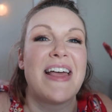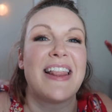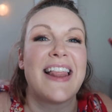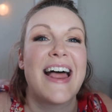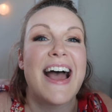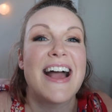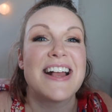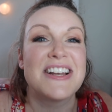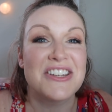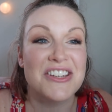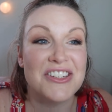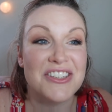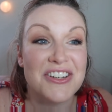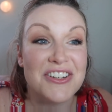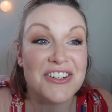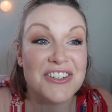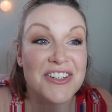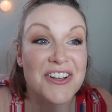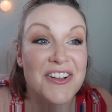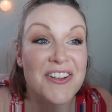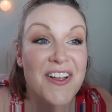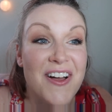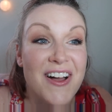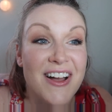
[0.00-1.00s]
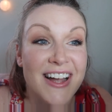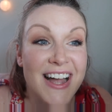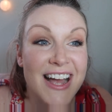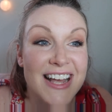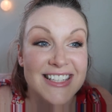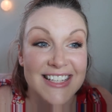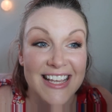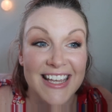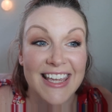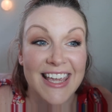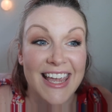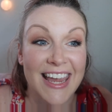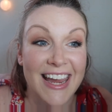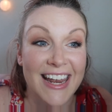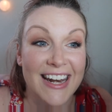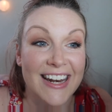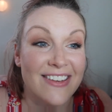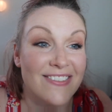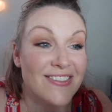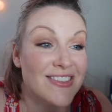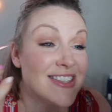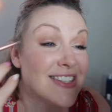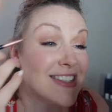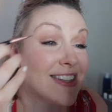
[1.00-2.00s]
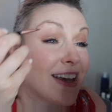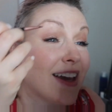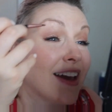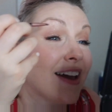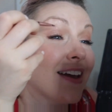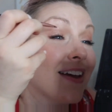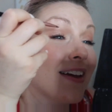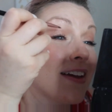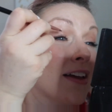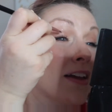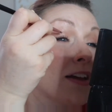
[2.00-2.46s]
lashes are so long, guys, I can't even see it.